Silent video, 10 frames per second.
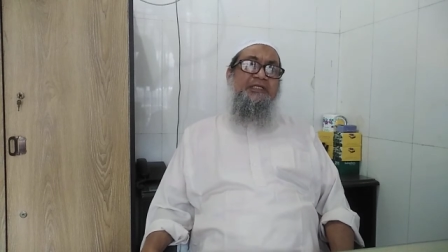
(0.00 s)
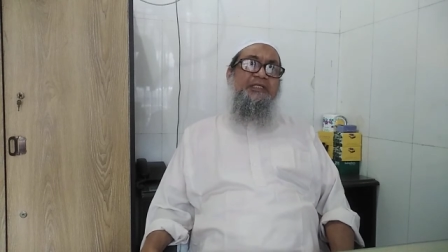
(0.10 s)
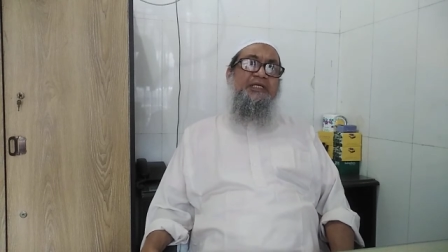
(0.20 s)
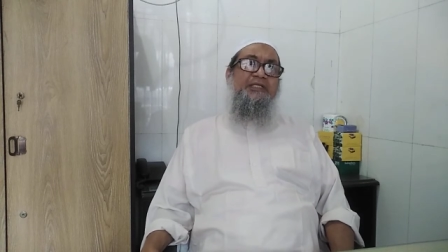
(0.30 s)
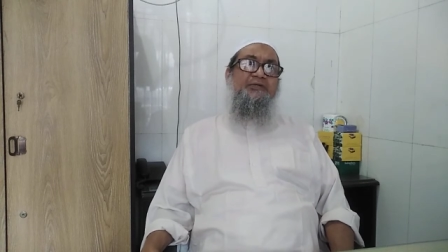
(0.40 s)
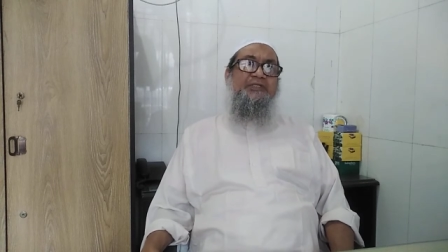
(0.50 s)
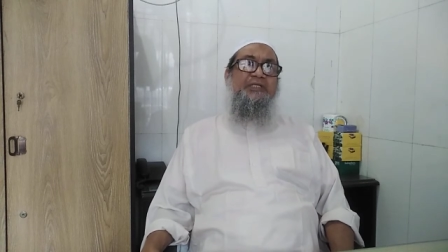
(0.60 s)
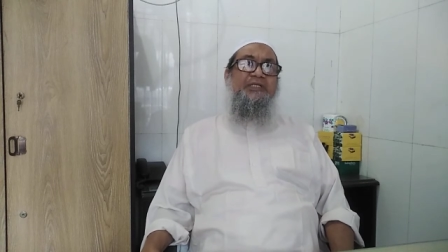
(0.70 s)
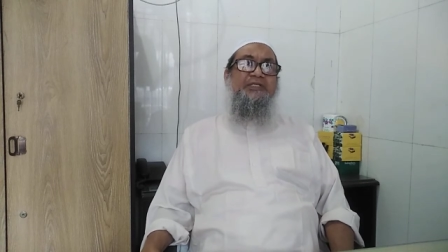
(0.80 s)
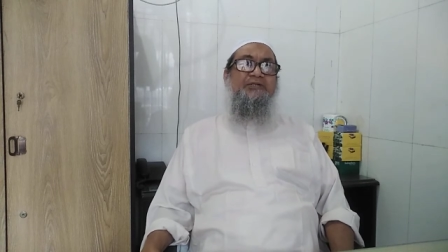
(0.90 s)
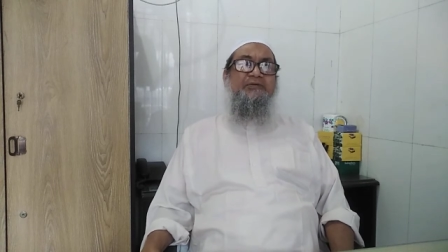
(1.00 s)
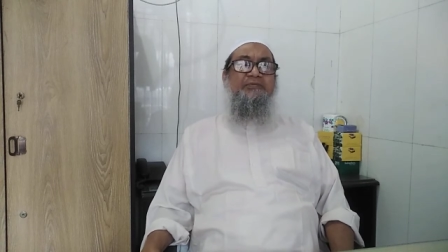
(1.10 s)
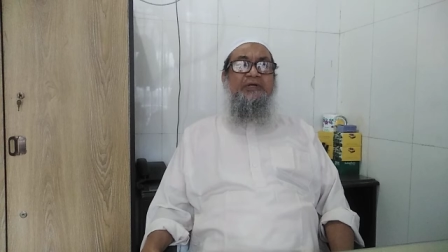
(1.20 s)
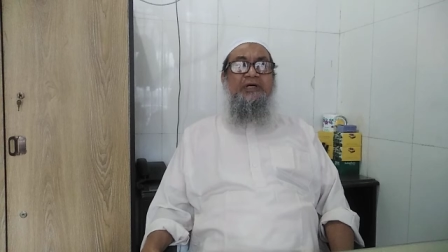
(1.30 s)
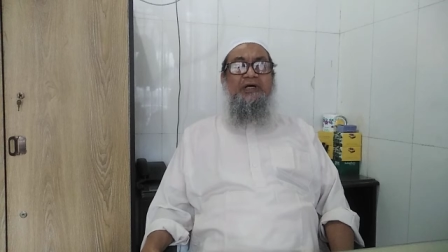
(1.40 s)
they are used in case
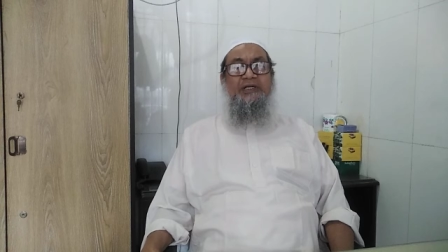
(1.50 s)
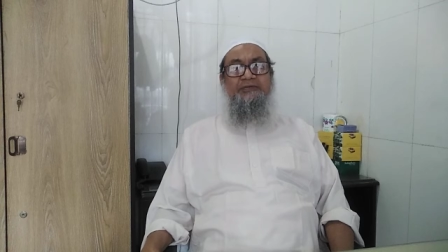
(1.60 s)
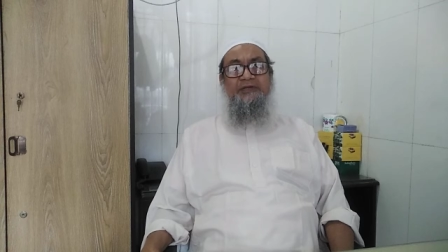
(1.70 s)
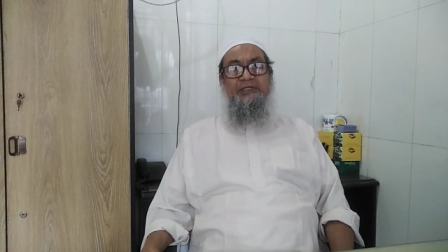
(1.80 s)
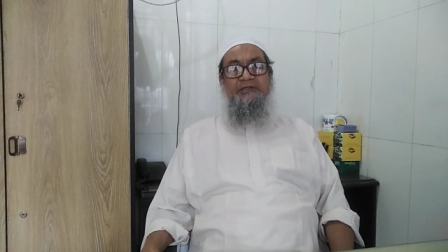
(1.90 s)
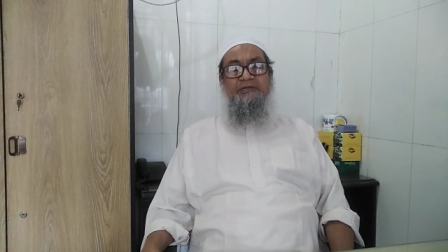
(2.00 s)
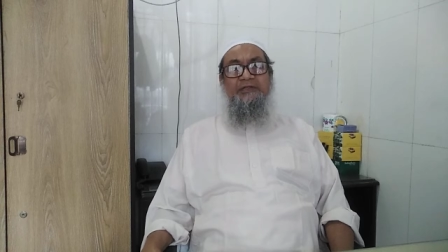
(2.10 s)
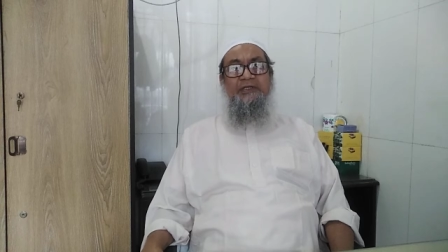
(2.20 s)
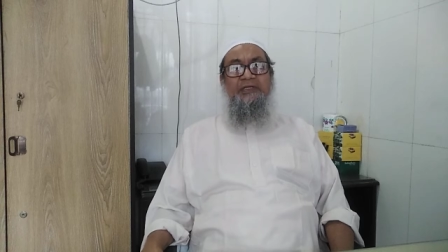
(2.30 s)
of heart failure,